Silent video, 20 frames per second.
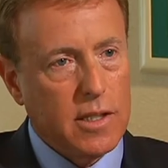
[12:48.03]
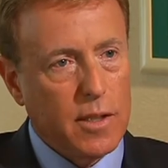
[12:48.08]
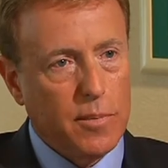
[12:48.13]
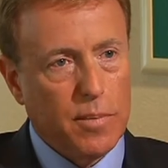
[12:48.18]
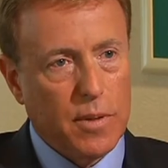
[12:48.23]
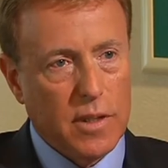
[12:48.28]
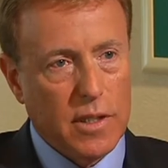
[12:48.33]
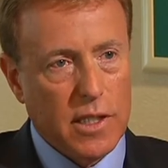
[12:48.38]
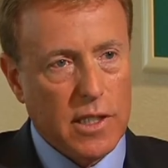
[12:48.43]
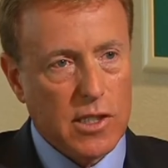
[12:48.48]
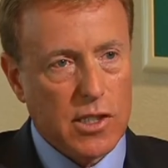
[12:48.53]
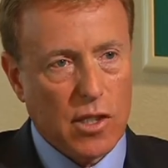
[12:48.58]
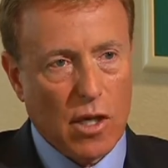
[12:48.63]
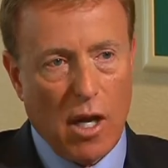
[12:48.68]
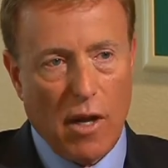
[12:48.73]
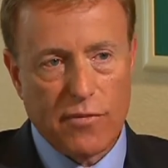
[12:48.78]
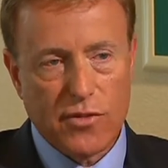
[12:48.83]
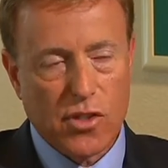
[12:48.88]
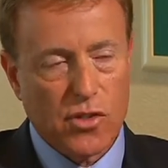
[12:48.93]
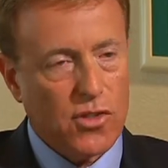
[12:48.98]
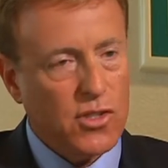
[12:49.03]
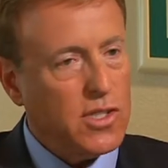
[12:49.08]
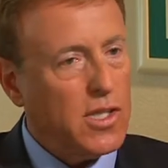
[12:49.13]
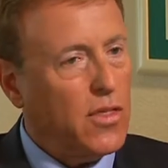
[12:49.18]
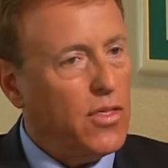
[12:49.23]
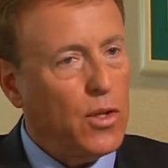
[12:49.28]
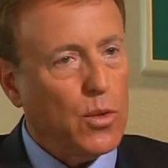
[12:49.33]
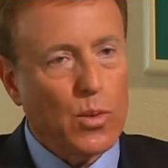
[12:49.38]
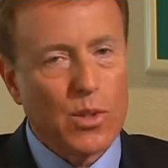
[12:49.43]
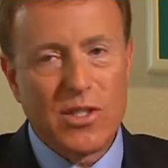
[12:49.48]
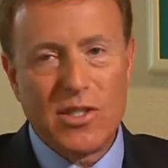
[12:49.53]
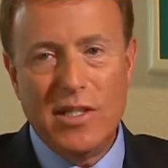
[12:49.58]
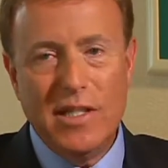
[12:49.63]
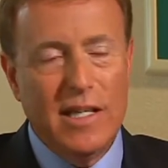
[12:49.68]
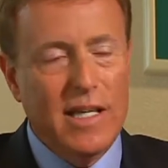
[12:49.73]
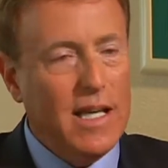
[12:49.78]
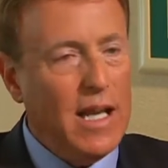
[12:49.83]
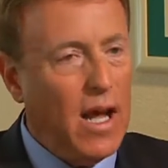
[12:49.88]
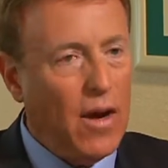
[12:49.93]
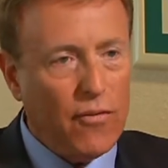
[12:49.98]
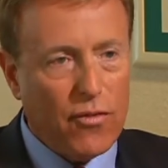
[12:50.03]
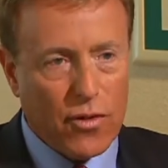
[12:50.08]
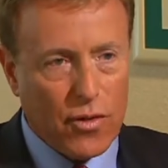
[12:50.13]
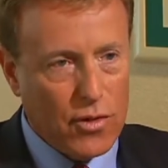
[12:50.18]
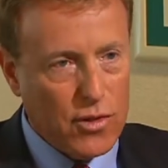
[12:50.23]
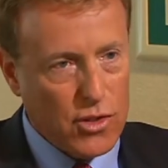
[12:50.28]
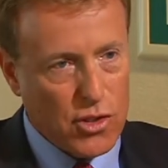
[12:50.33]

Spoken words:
the police officer, said there was never a